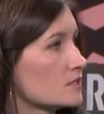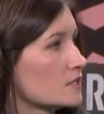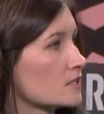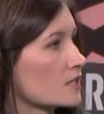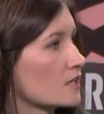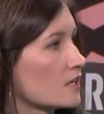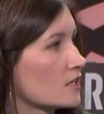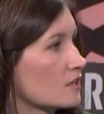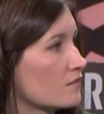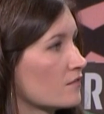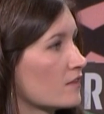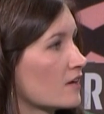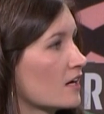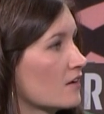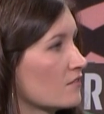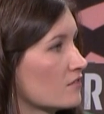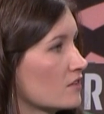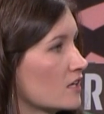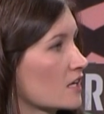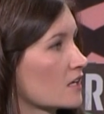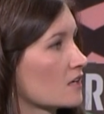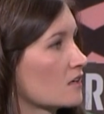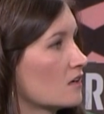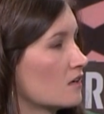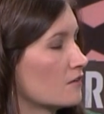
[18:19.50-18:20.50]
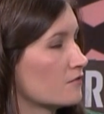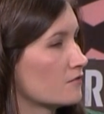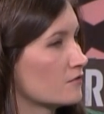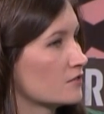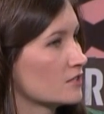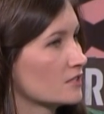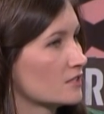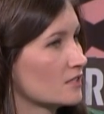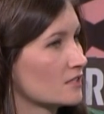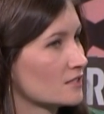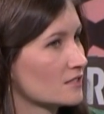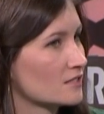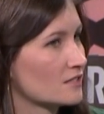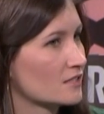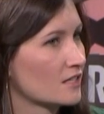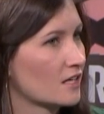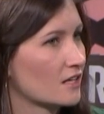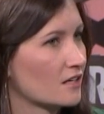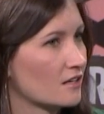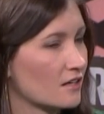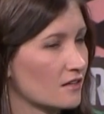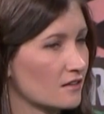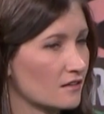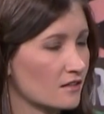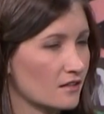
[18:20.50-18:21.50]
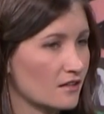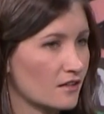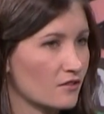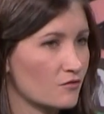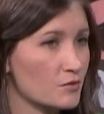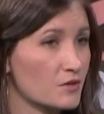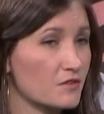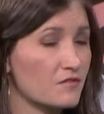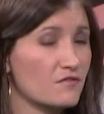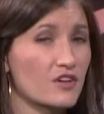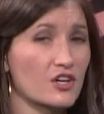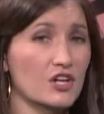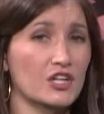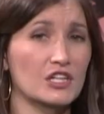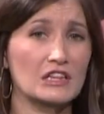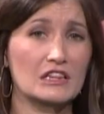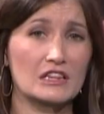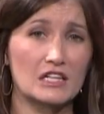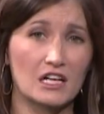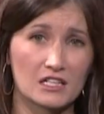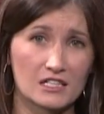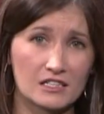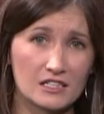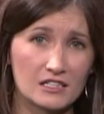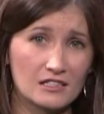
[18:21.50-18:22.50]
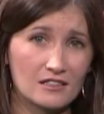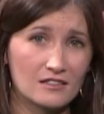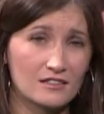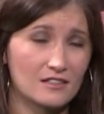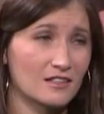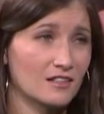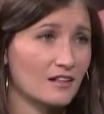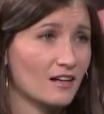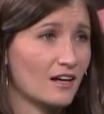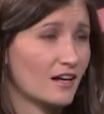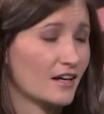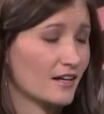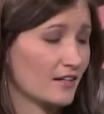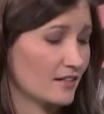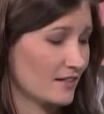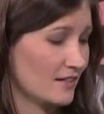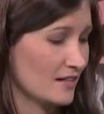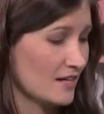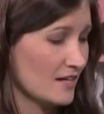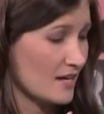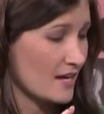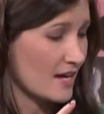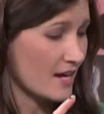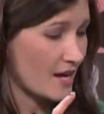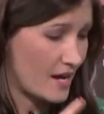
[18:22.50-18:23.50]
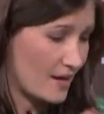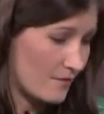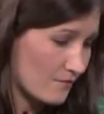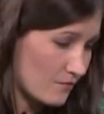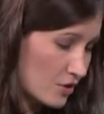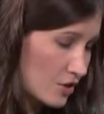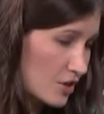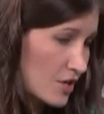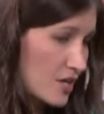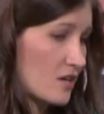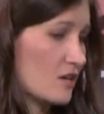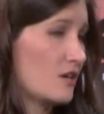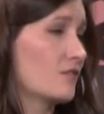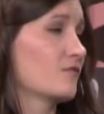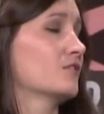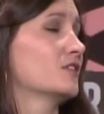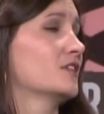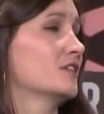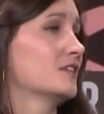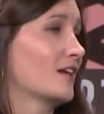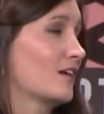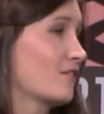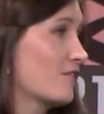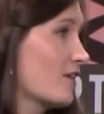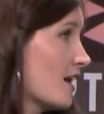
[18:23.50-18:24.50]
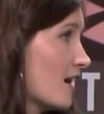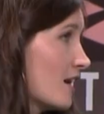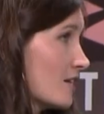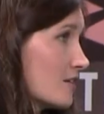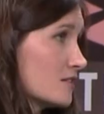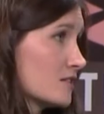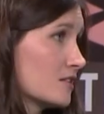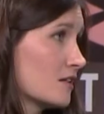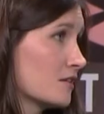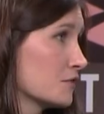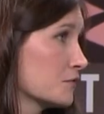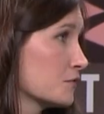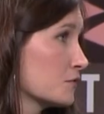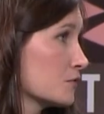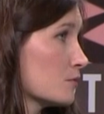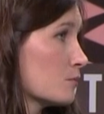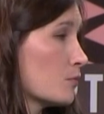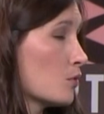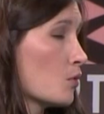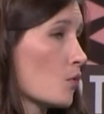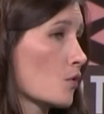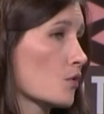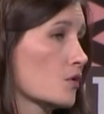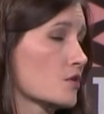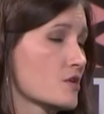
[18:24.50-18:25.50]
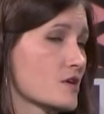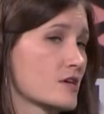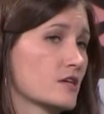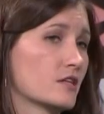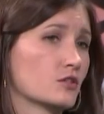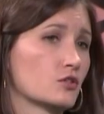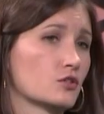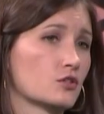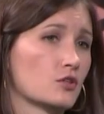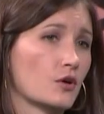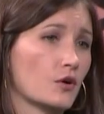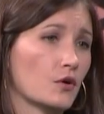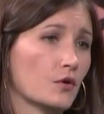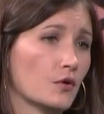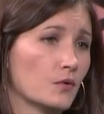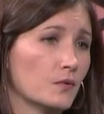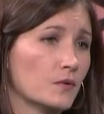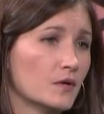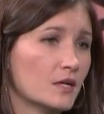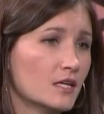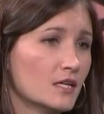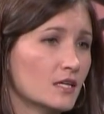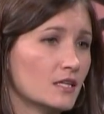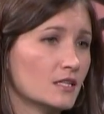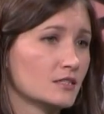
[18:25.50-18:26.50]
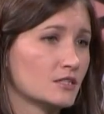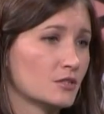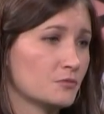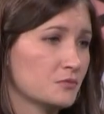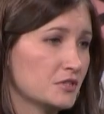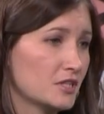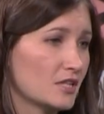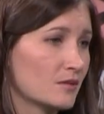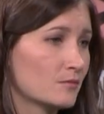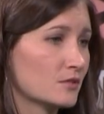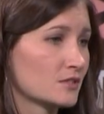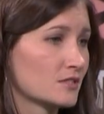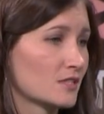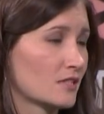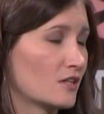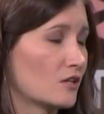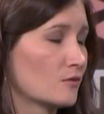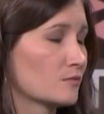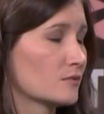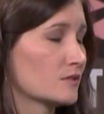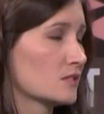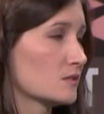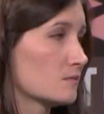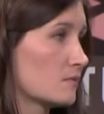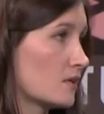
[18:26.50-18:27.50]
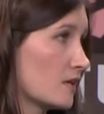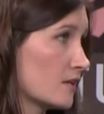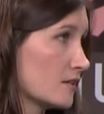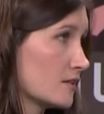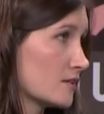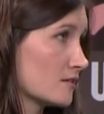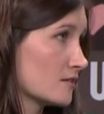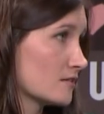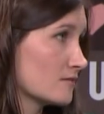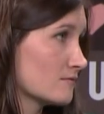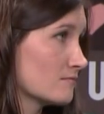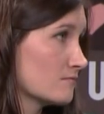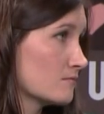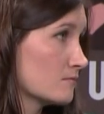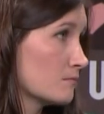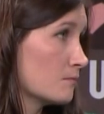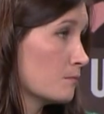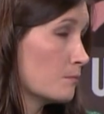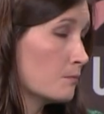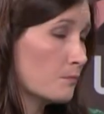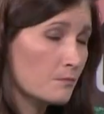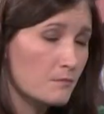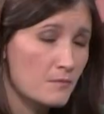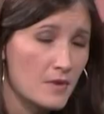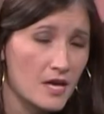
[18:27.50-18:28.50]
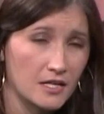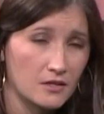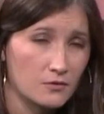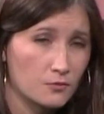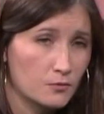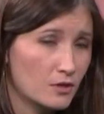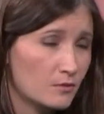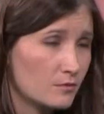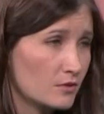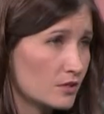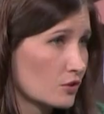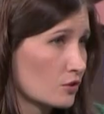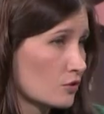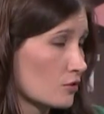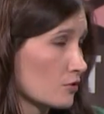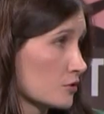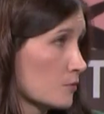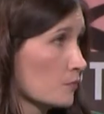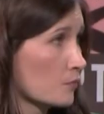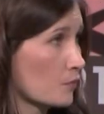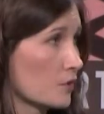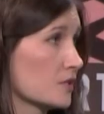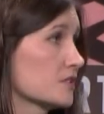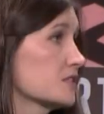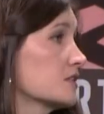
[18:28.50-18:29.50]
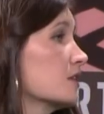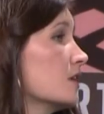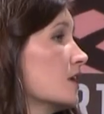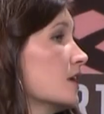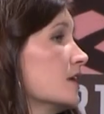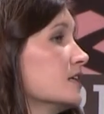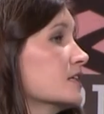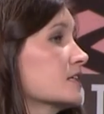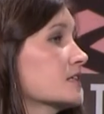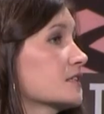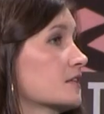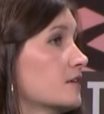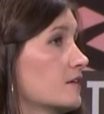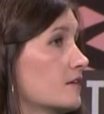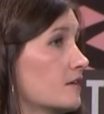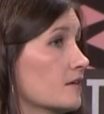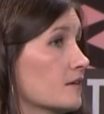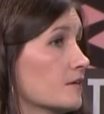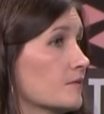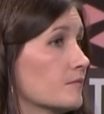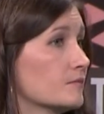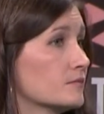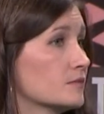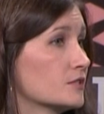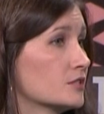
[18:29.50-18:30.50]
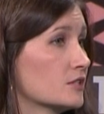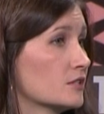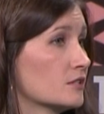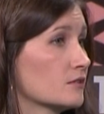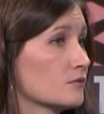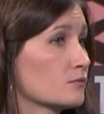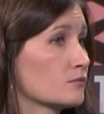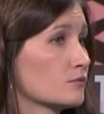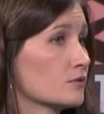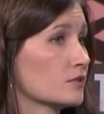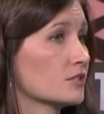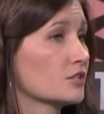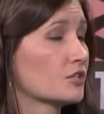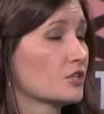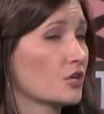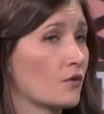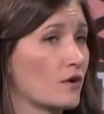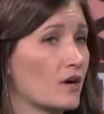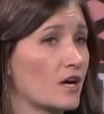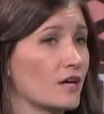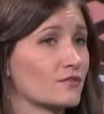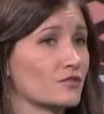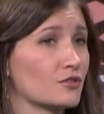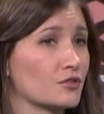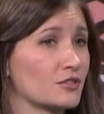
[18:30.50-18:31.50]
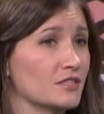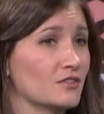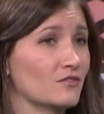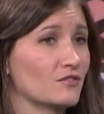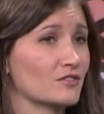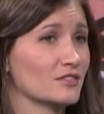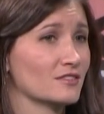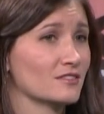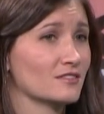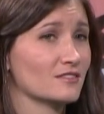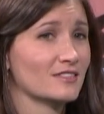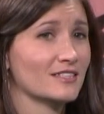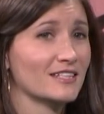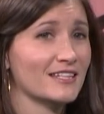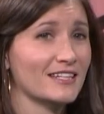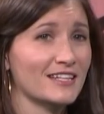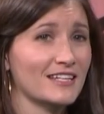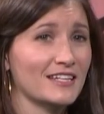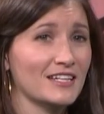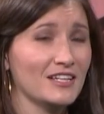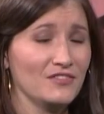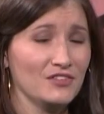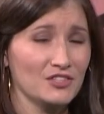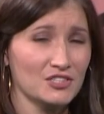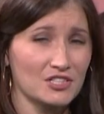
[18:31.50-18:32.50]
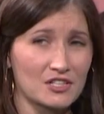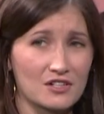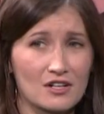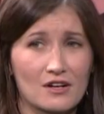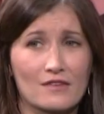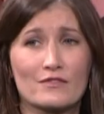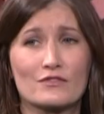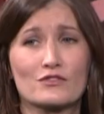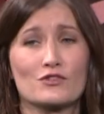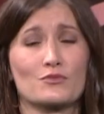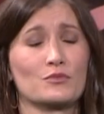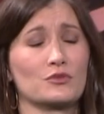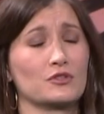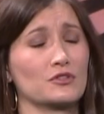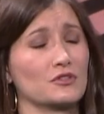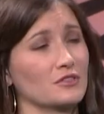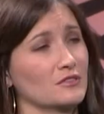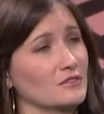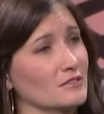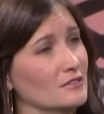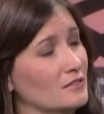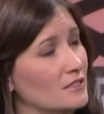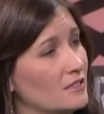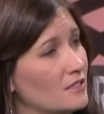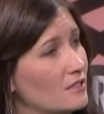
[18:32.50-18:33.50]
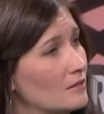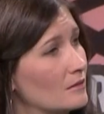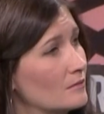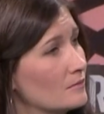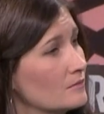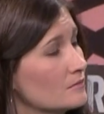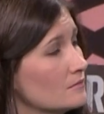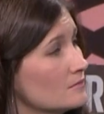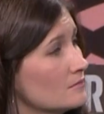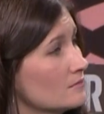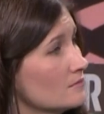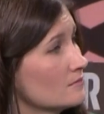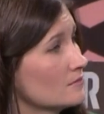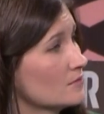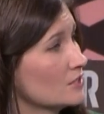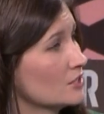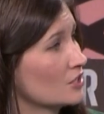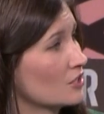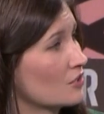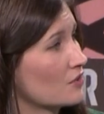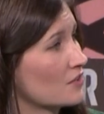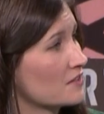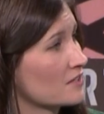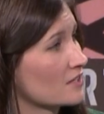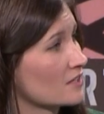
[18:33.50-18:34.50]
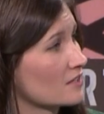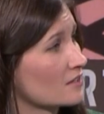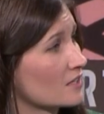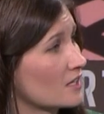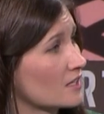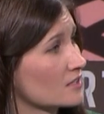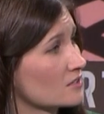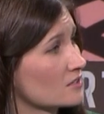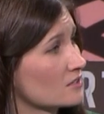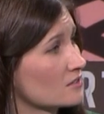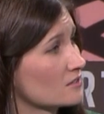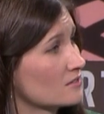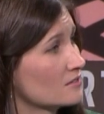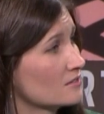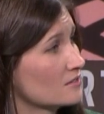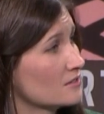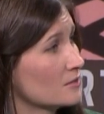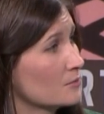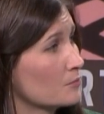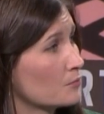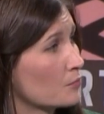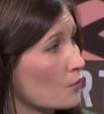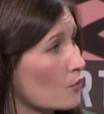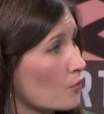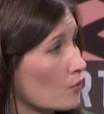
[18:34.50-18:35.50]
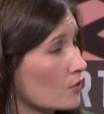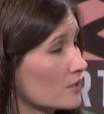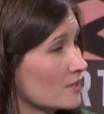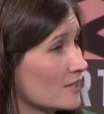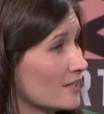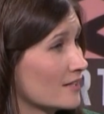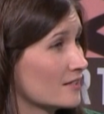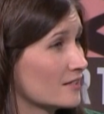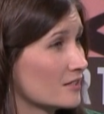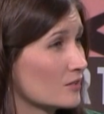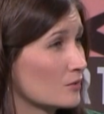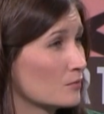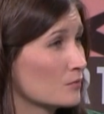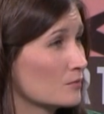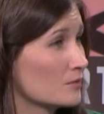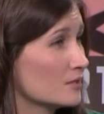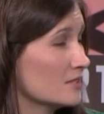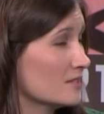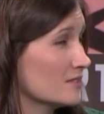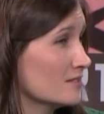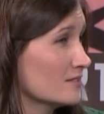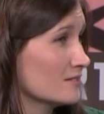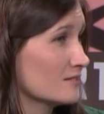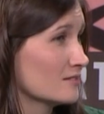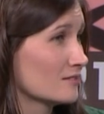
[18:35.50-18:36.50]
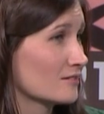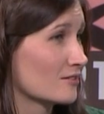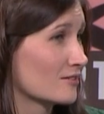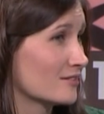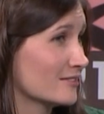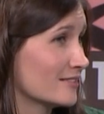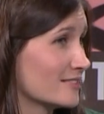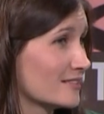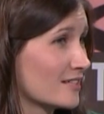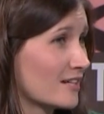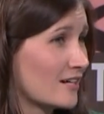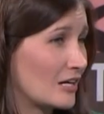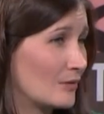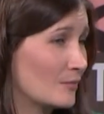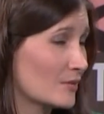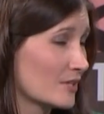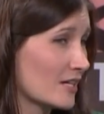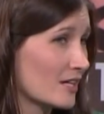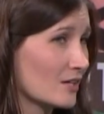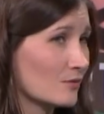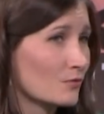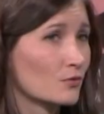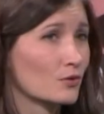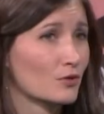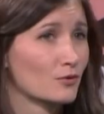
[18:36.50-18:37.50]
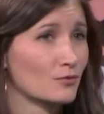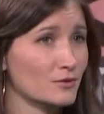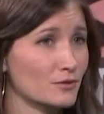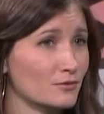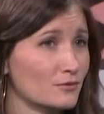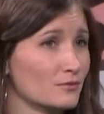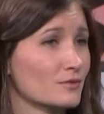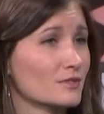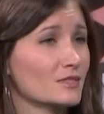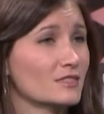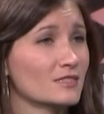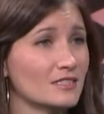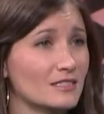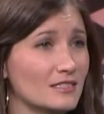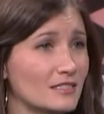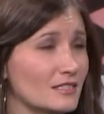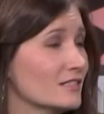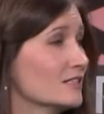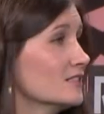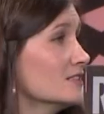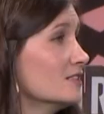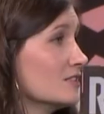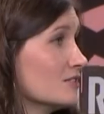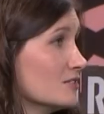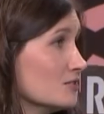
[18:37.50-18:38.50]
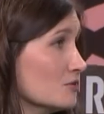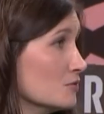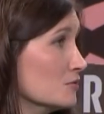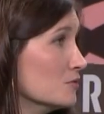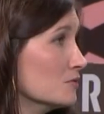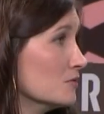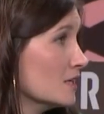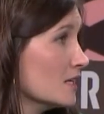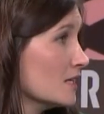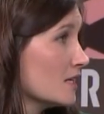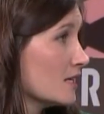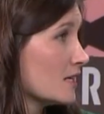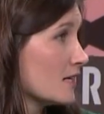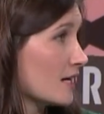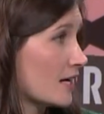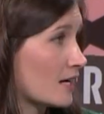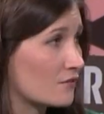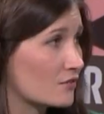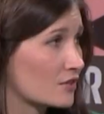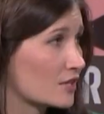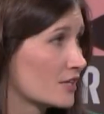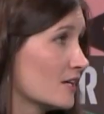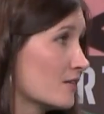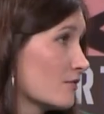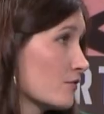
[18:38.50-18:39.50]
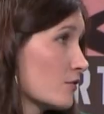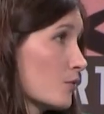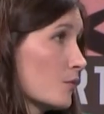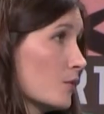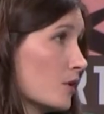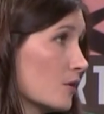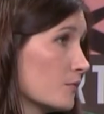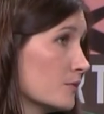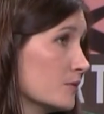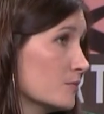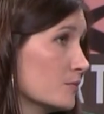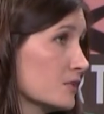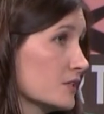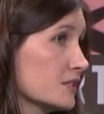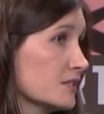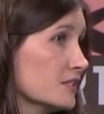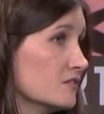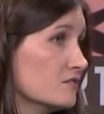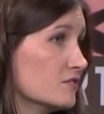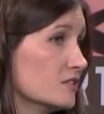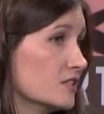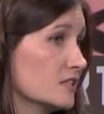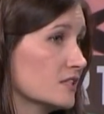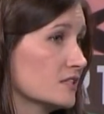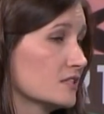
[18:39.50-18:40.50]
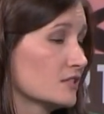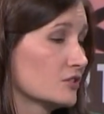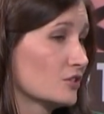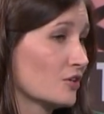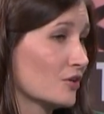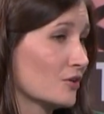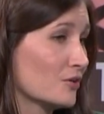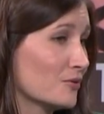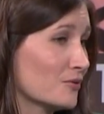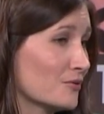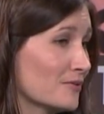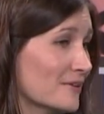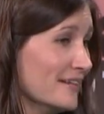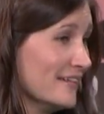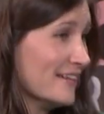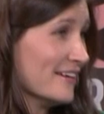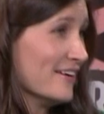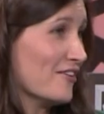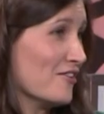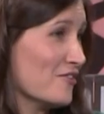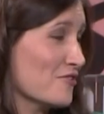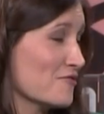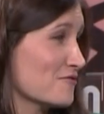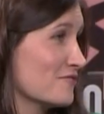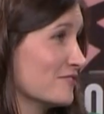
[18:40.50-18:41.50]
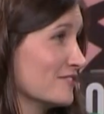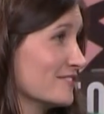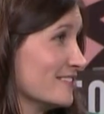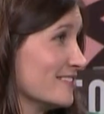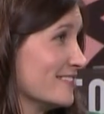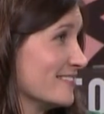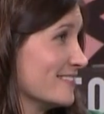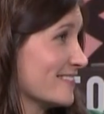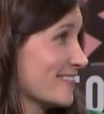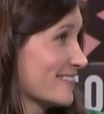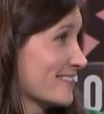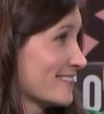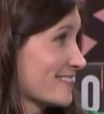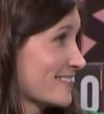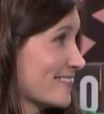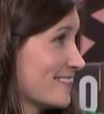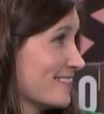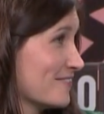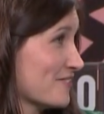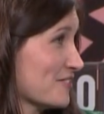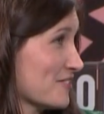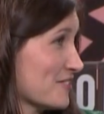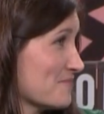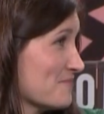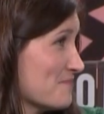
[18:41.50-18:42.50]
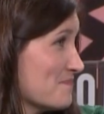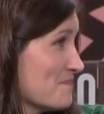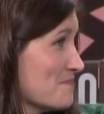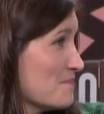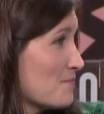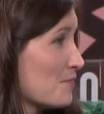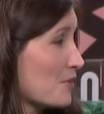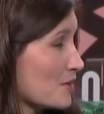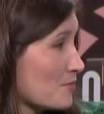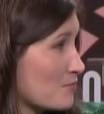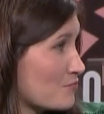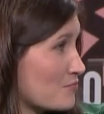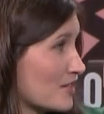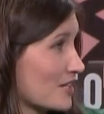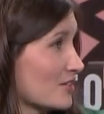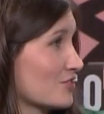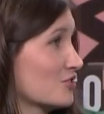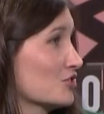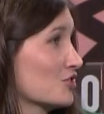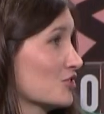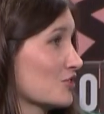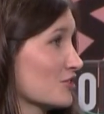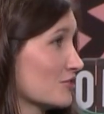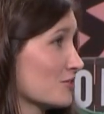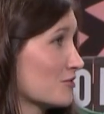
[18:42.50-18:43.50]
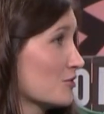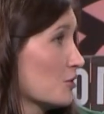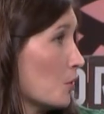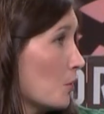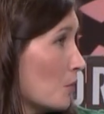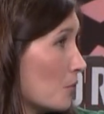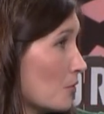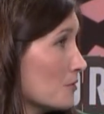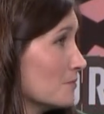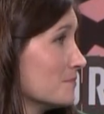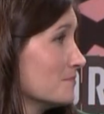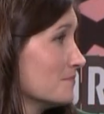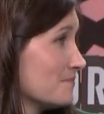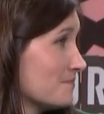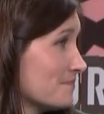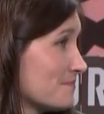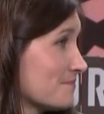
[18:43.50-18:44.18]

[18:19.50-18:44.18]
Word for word: to kind of have that confidence. And again, I think I've been very lucky that I am very confident. and I've had a ton of support, and so to be able to help inspire men and women, girls and boys alike, um, to really go after even if it's uncomfortable. Um, you know, I think that's important. I think we are in a time again where we really need to advocate for what we believe in. So hopefully that's kind of a big picture goal.